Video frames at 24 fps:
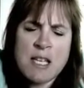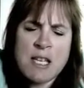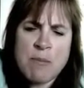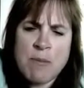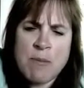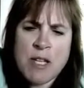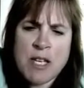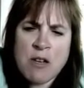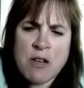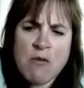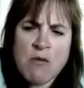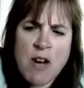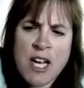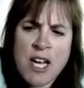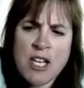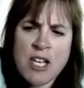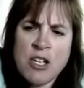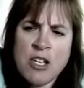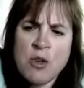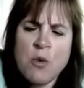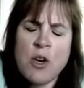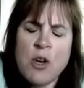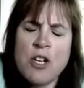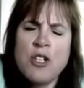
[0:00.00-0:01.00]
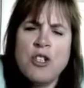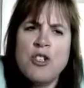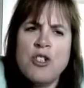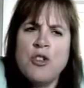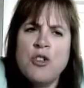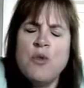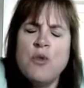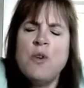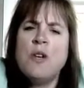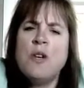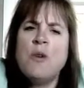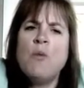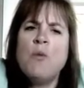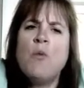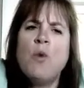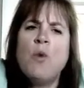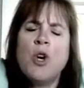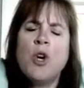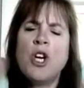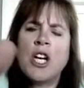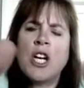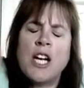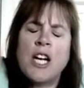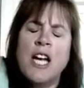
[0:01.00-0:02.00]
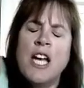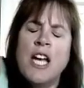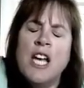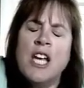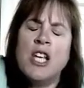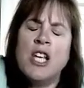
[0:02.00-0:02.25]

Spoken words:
something, right, you are doing work,